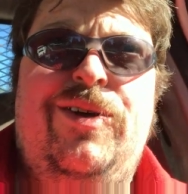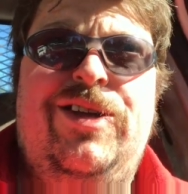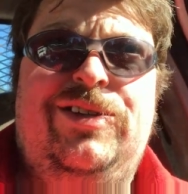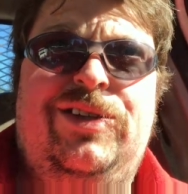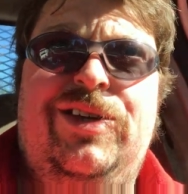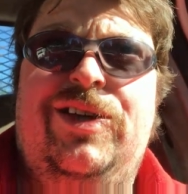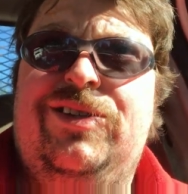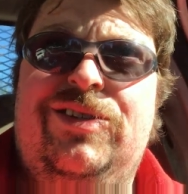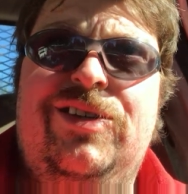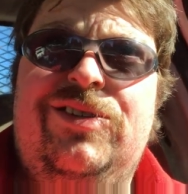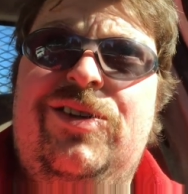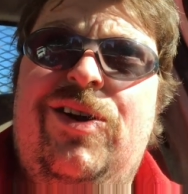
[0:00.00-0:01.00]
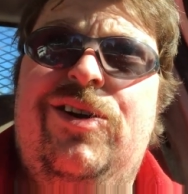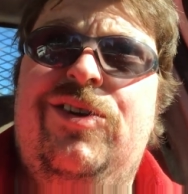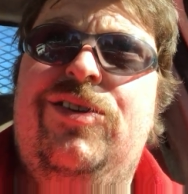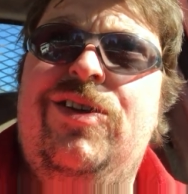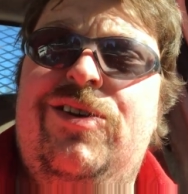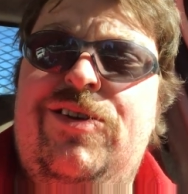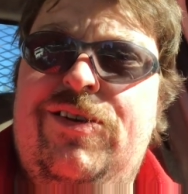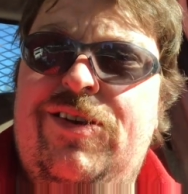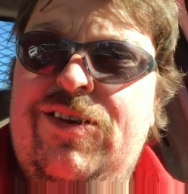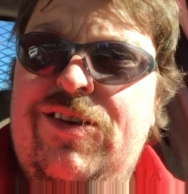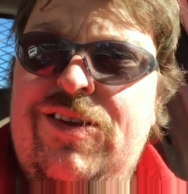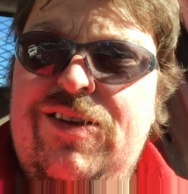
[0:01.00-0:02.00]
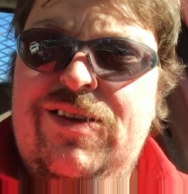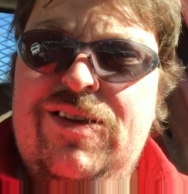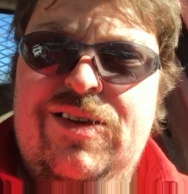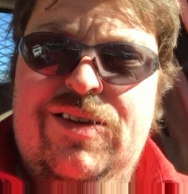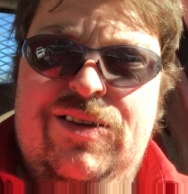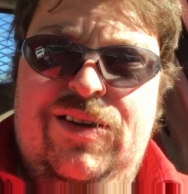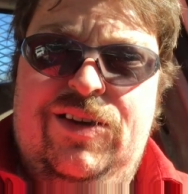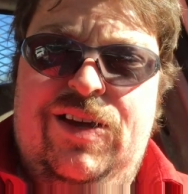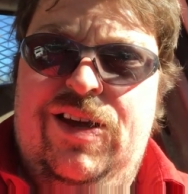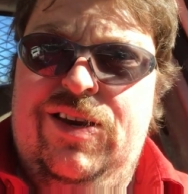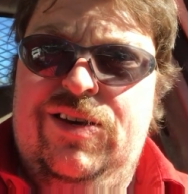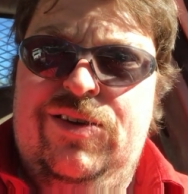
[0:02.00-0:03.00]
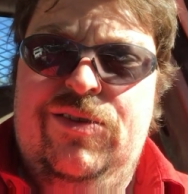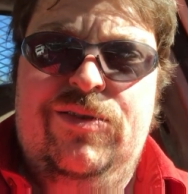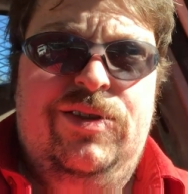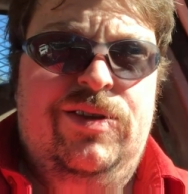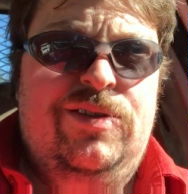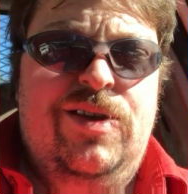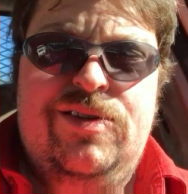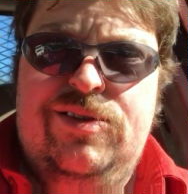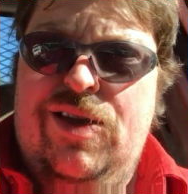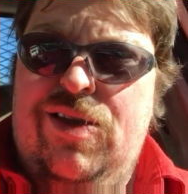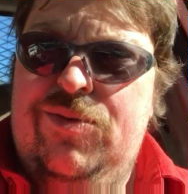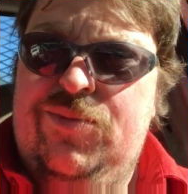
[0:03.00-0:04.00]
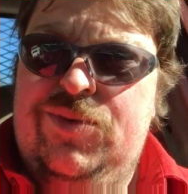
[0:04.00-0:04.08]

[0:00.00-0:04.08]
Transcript: basically gets it started and then you you can cut into it with the sawzall.